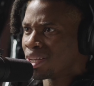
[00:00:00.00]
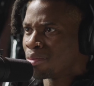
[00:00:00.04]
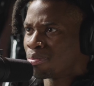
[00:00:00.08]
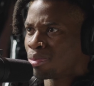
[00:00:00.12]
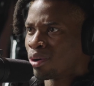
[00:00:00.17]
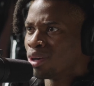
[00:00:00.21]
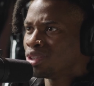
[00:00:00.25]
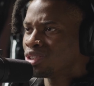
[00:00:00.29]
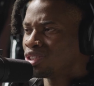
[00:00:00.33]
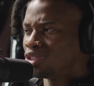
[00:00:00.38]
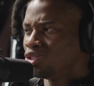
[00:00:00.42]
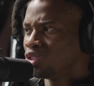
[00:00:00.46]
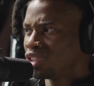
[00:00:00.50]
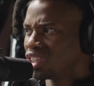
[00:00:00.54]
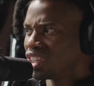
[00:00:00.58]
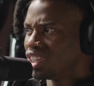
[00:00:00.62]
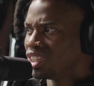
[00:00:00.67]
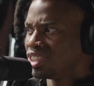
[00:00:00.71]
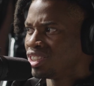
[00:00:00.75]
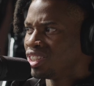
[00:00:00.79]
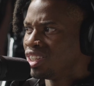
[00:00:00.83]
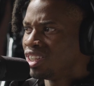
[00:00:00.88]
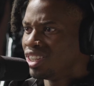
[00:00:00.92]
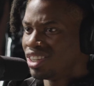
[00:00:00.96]
it personal
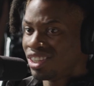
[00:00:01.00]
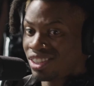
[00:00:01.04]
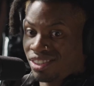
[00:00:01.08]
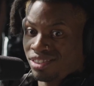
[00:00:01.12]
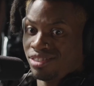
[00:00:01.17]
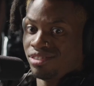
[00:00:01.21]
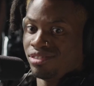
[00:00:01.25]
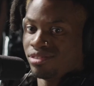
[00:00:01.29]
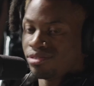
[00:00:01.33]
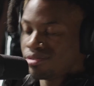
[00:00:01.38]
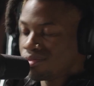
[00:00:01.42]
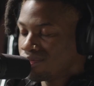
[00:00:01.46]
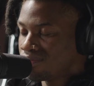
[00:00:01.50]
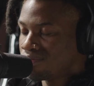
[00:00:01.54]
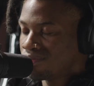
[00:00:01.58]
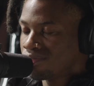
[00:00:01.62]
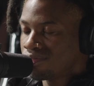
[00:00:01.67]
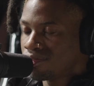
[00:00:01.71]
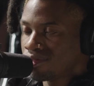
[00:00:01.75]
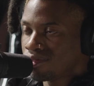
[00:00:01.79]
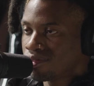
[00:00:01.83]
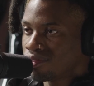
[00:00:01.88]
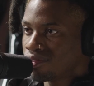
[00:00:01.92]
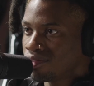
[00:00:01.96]
because,
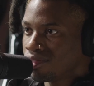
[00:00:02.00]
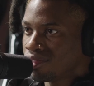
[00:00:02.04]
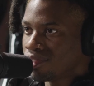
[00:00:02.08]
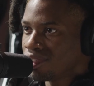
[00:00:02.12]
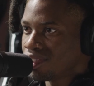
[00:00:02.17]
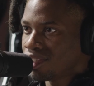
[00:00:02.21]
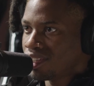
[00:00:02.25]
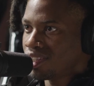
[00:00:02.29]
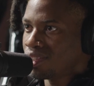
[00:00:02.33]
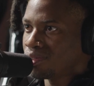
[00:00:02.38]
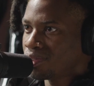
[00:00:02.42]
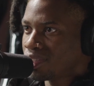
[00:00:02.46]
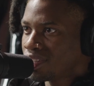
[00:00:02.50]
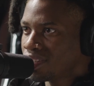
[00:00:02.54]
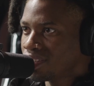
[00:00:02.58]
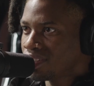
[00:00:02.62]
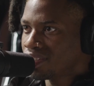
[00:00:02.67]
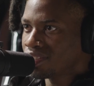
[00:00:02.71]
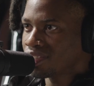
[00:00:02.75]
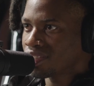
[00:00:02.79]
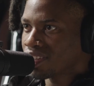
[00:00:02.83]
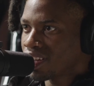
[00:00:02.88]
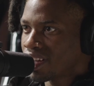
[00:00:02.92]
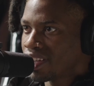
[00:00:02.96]
you know what I'm
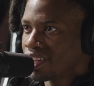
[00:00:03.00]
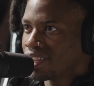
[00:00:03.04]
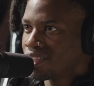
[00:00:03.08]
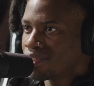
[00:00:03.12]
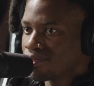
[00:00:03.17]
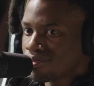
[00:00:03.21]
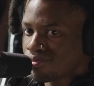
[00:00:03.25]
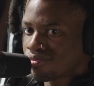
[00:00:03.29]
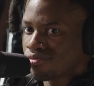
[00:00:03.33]
saying? It's like...